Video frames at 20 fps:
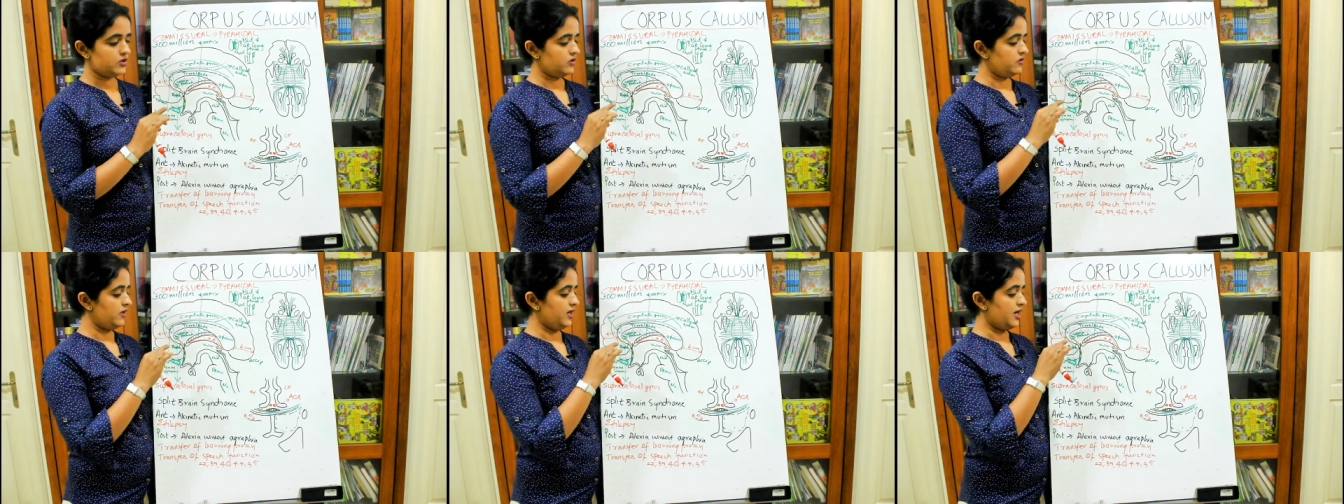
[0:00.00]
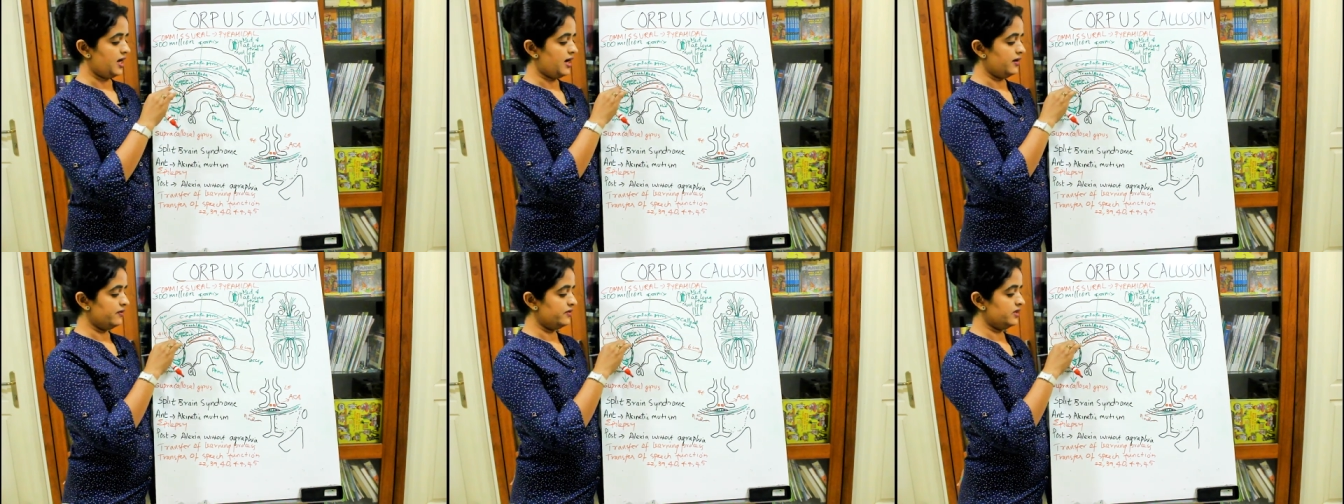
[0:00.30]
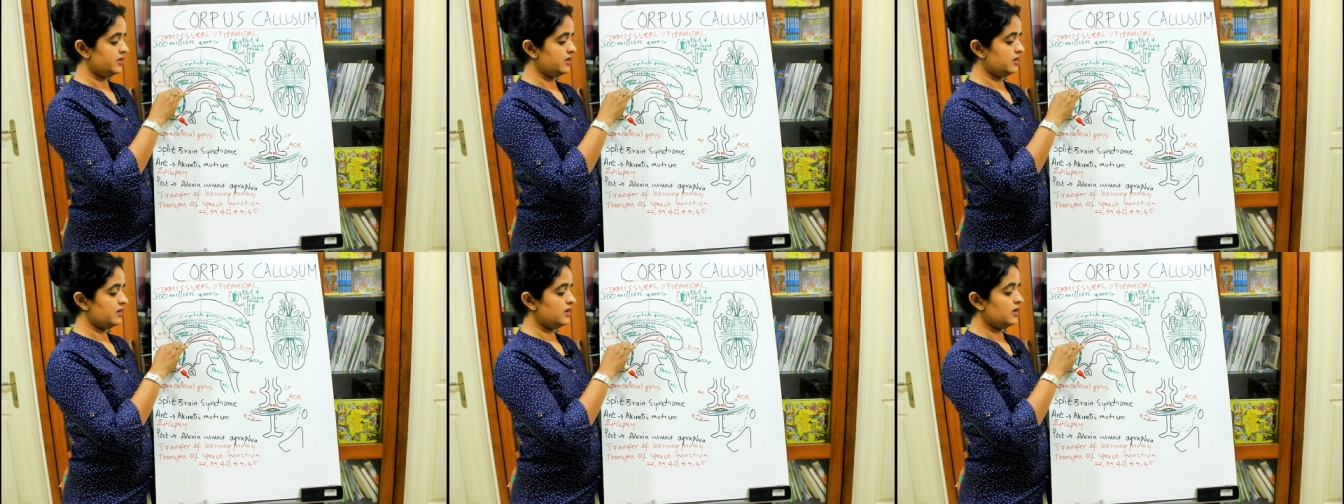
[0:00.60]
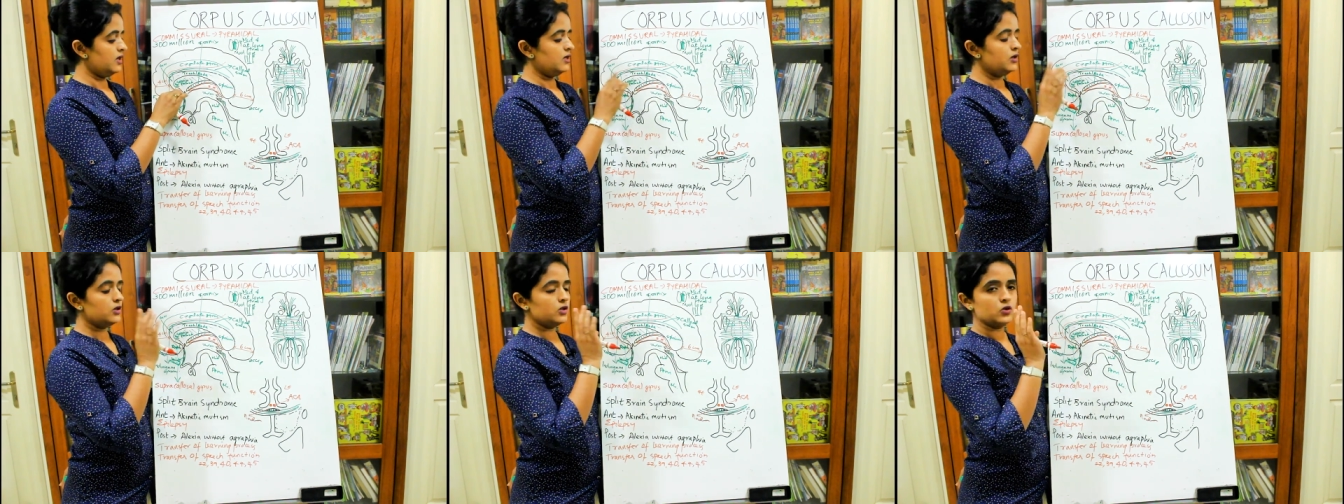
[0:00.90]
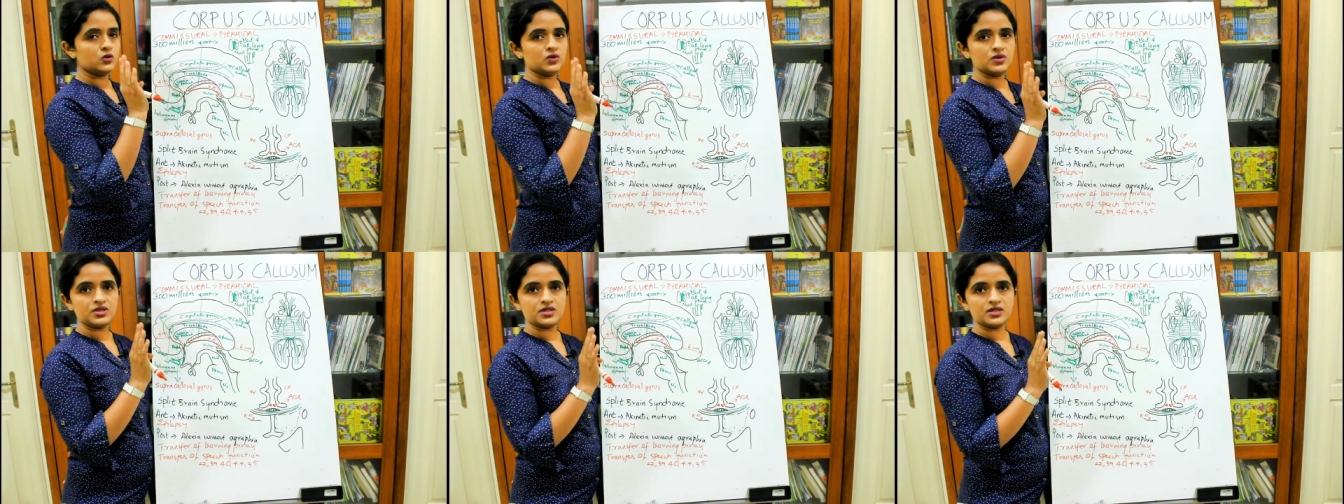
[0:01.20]
So we have the
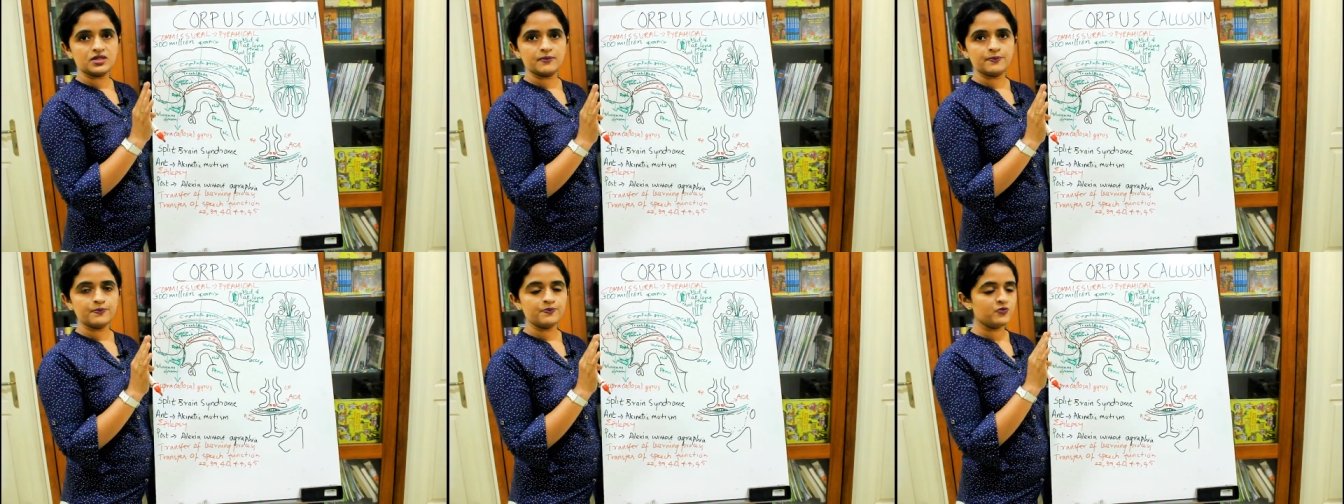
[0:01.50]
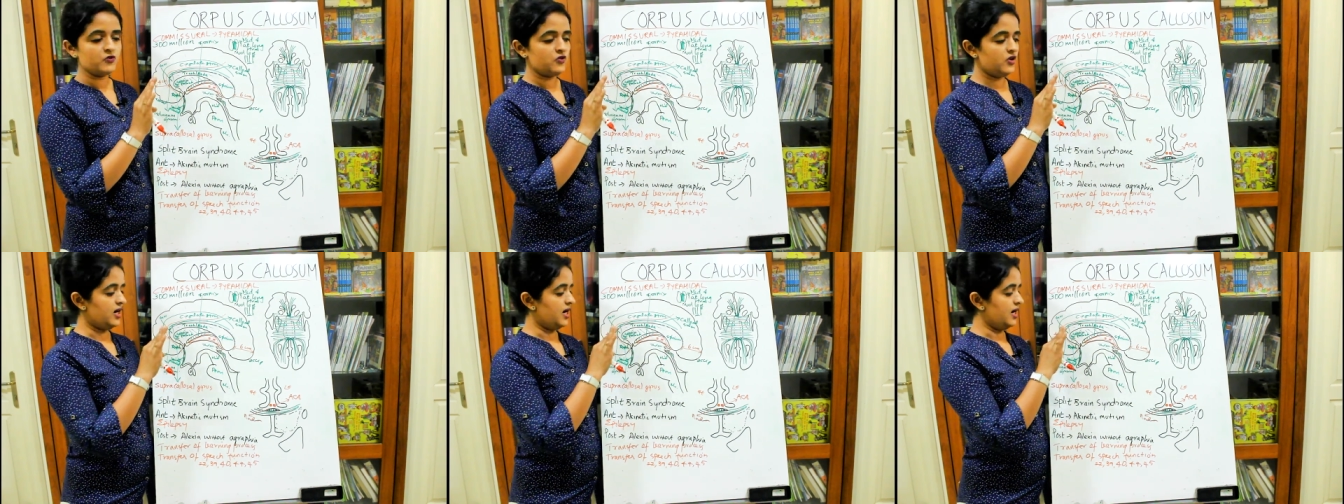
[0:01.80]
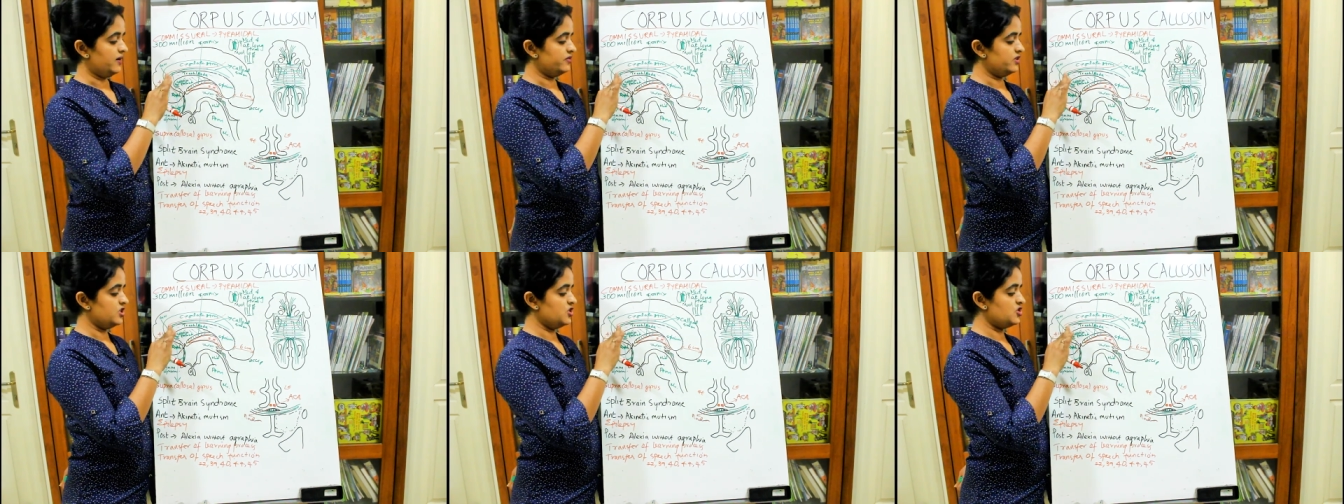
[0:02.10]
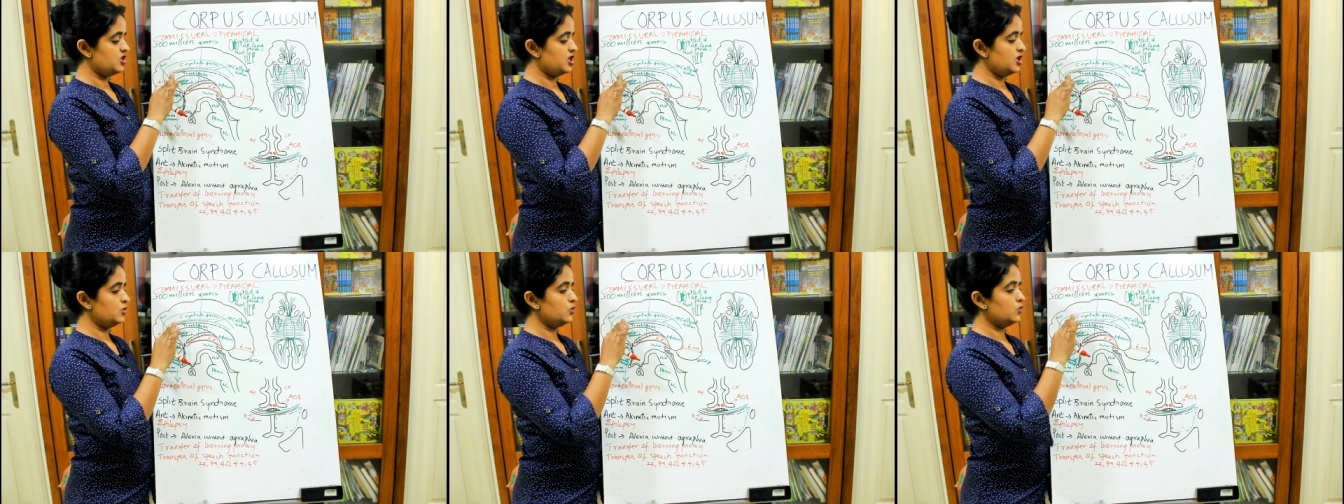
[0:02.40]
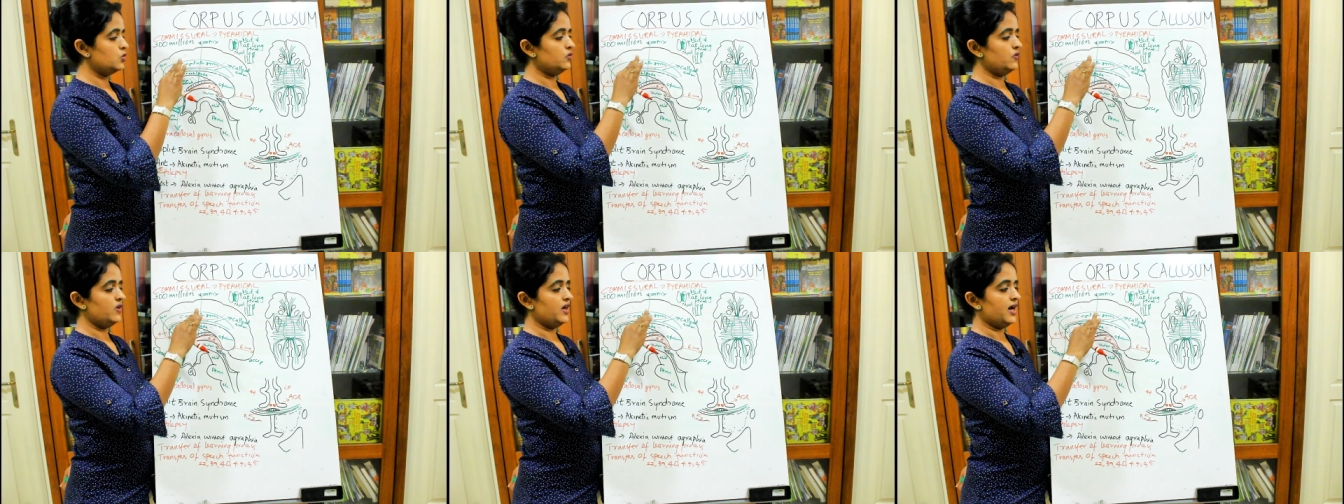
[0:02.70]
rostrum, we have the genu,